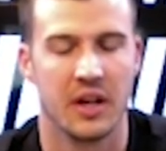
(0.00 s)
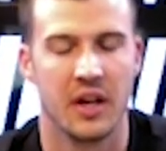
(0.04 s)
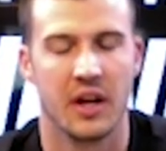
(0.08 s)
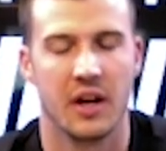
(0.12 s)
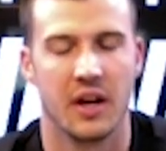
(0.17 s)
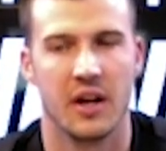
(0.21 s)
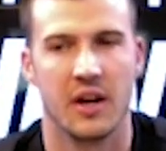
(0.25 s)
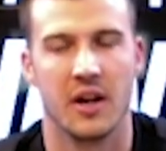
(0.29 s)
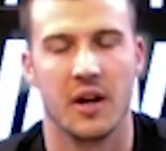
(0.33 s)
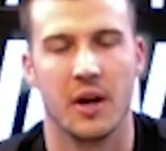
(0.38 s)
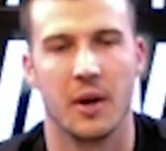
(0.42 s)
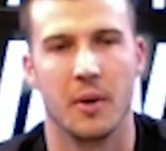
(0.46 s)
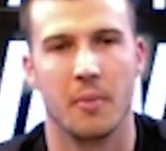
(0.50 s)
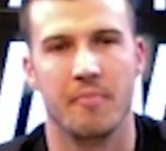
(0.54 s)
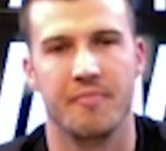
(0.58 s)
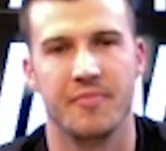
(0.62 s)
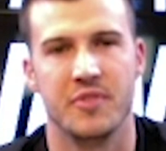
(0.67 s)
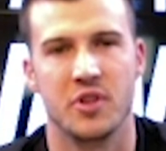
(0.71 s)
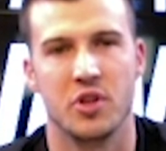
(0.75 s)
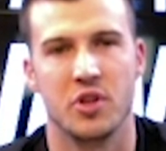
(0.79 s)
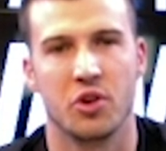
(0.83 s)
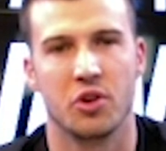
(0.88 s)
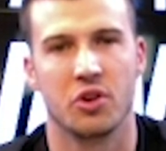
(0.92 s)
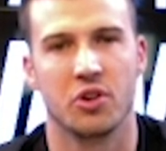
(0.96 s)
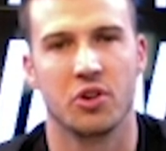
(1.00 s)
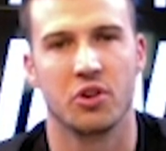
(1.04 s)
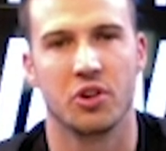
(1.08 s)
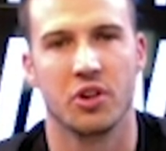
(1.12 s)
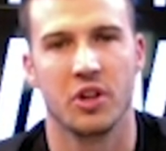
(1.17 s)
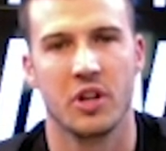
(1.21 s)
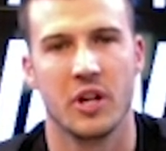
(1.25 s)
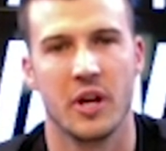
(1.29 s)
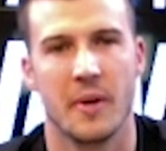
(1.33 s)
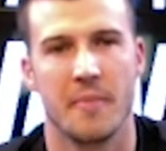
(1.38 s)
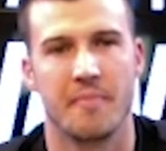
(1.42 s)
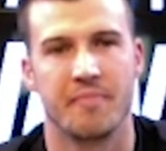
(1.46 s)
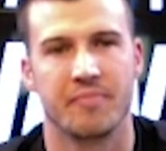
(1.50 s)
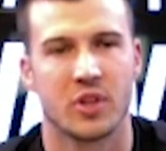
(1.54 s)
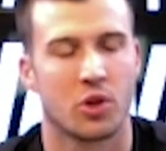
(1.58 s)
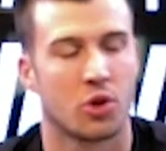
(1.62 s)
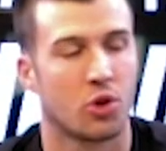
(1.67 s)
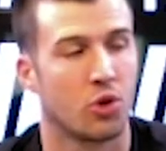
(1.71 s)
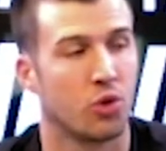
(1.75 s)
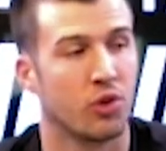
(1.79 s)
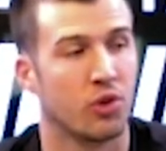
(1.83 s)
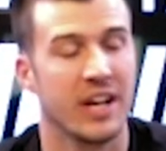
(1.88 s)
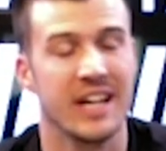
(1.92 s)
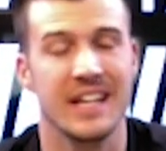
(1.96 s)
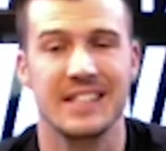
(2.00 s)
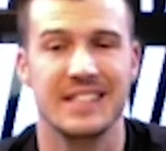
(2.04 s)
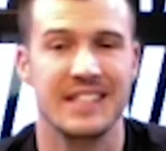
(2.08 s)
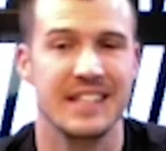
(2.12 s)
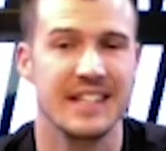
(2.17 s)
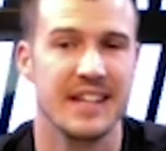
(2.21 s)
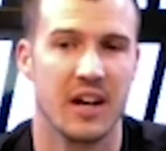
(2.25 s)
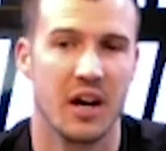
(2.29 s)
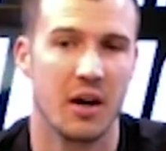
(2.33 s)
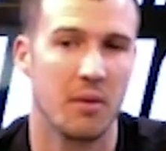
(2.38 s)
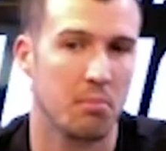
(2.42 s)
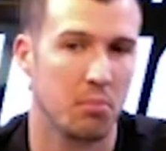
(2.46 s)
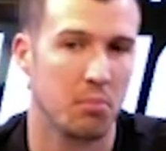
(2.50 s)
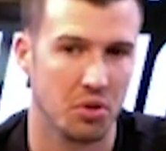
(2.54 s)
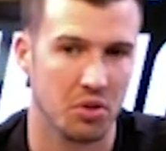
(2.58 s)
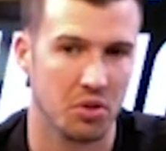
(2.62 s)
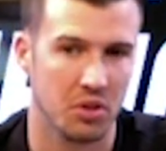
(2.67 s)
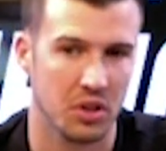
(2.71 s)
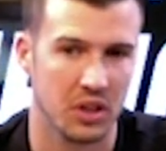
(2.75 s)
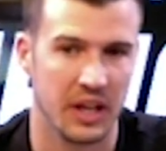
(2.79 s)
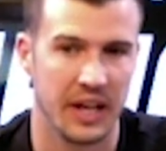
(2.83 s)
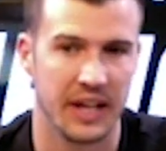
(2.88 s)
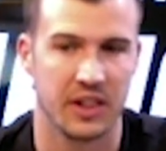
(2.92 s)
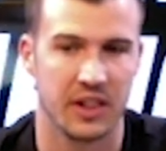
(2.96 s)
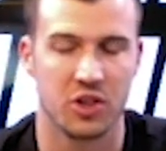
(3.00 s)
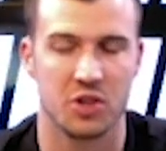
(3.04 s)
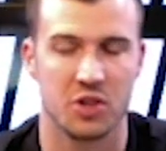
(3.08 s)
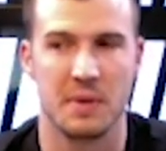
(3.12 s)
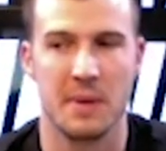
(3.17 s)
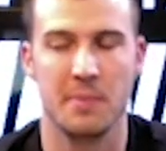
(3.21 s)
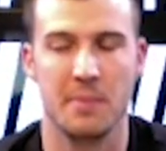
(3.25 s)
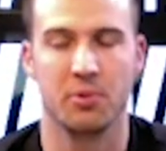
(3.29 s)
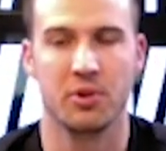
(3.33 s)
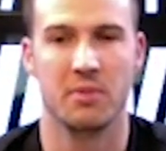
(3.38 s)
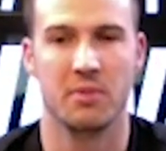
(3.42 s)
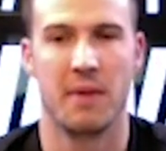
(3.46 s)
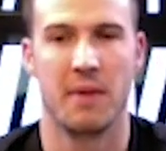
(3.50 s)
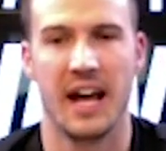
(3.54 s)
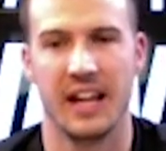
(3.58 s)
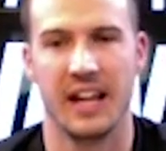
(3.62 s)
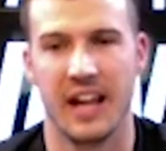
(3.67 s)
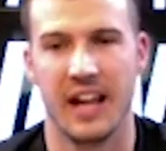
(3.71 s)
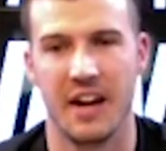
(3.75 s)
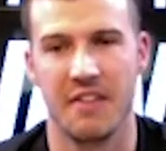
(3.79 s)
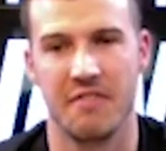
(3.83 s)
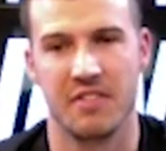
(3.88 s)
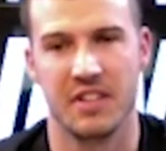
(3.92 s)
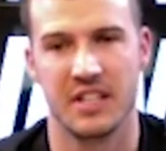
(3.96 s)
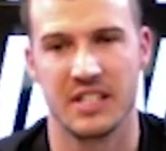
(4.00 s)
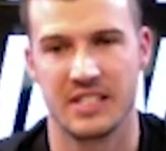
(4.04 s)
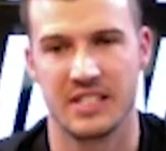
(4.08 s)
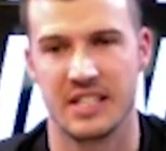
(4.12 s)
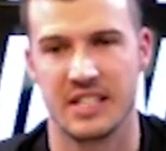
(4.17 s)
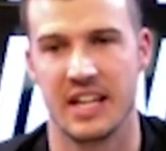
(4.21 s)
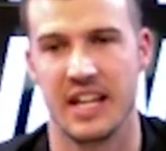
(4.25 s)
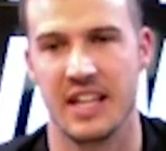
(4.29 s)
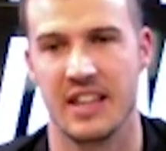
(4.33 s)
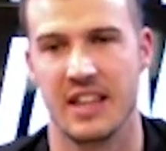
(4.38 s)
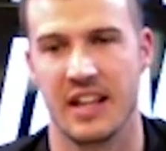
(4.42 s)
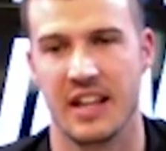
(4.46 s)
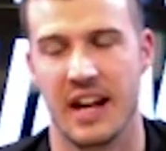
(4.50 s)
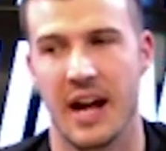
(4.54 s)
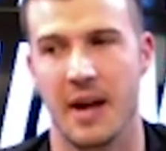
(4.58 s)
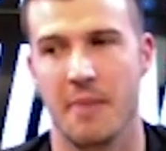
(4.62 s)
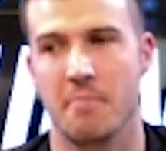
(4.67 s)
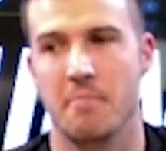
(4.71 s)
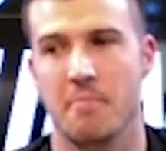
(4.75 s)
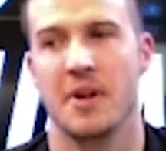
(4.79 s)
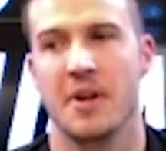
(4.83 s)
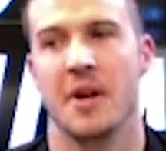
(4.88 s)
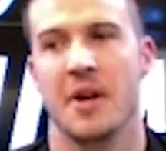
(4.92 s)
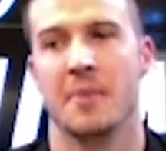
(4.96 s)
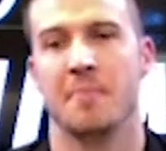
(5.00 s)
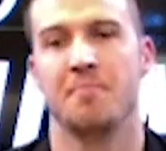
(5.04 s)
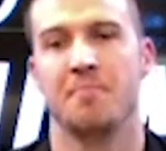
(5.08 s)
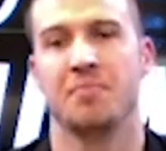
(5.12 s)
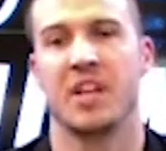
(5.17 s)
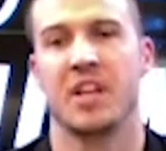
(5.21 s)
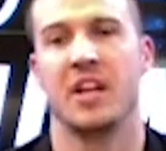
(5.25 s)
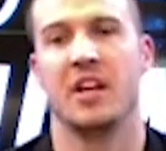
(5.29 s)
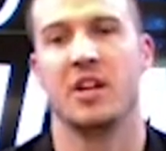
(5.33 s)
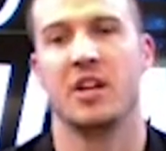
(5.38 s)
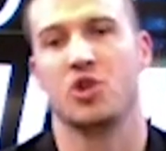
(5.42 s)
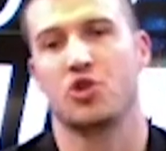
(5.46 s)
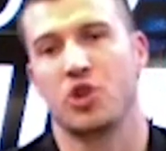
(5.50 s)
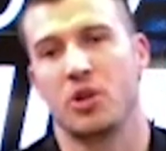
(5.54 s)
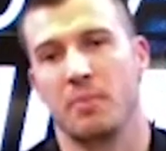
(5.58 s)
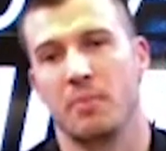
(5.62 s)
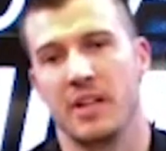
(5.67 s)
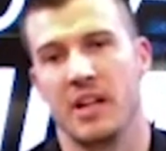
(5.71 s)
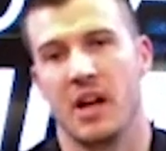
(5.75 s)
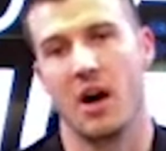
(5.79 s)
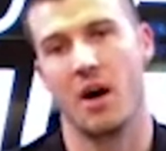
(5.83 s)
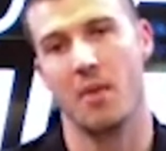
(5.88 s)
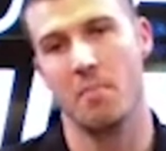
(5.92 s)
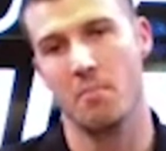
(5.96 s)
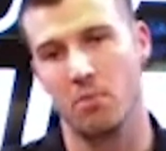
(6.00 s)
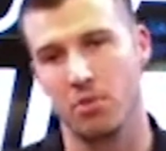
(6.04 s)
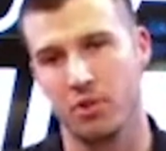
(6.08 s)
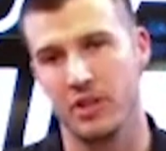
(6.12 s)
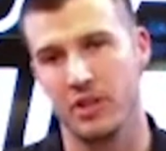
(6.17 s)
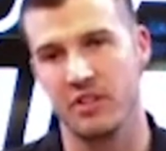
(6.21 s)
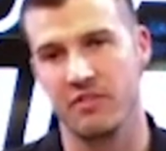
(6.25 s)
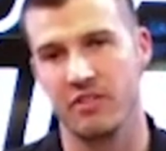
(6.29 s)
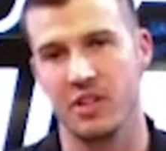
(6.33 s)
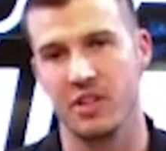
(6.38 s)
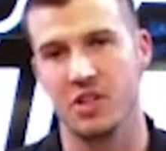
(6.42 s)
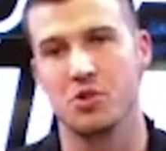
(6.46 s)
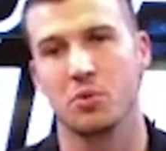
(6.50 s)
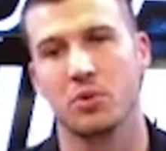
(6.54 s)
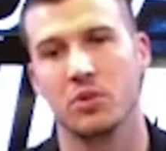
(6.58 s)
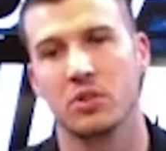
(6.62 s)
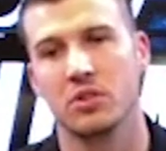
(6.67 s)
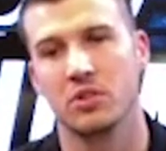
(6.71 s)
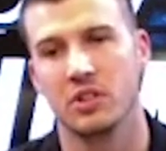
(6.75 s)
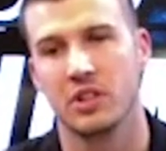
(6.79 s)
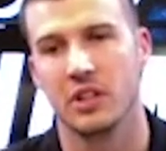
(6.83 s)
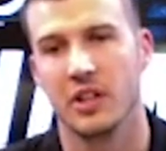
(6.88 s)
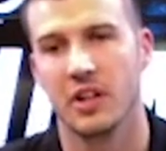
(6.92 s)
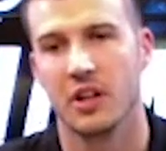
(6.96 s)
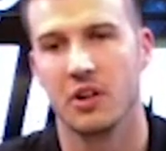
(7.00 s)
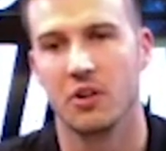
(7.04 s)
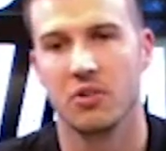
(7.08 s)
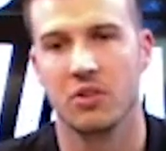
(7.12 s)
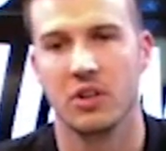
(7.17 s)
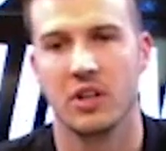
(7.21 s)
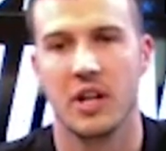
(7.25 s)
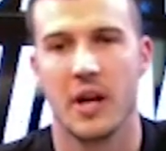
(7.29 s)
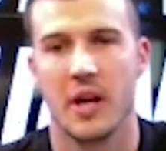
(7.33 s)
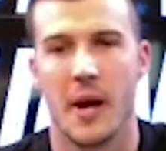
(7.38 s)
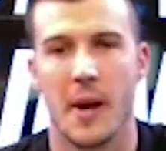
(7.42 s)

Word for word: Um, you're crazy humble. Like, there's people in my life that say that I'm an extremely humble individual. You know,